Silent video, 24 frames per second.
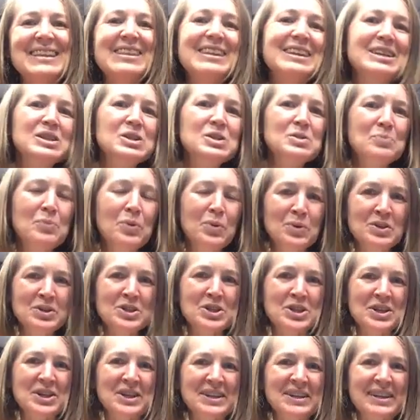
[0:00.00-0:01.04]
In this
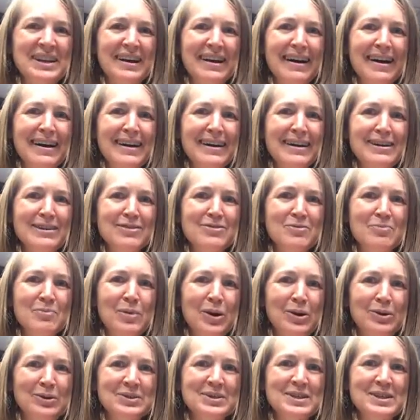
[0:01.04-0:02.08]
portion of
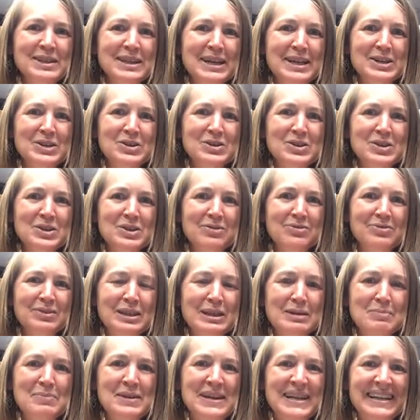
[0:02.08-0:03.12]
Paul's letter to the
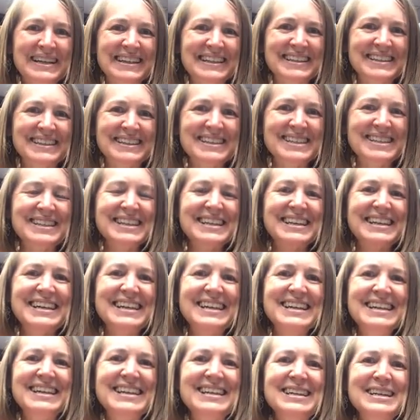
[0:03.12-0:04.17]
Philippians,
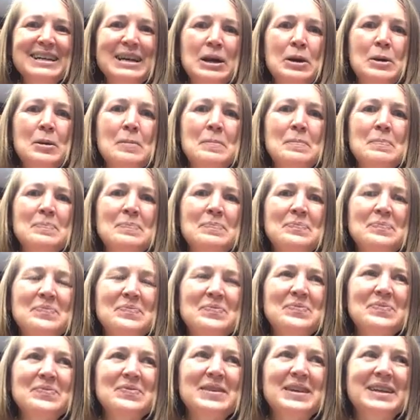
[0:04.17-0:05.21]
he
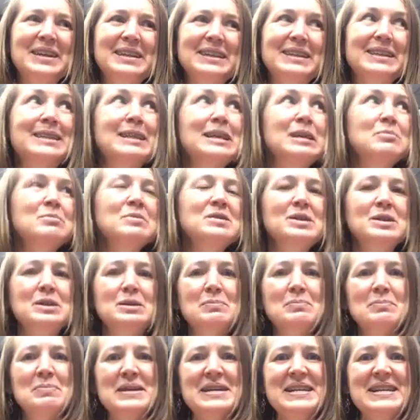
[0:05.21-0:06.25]
seems
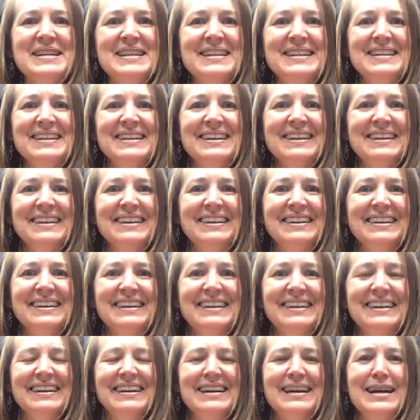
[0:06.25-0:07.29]
to be
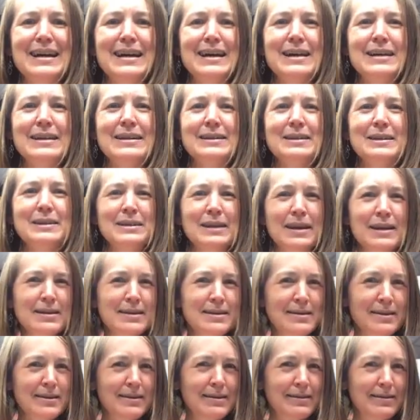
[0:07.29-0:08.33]

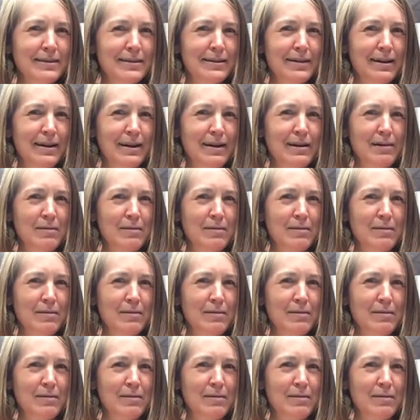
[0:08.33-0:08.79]
saying,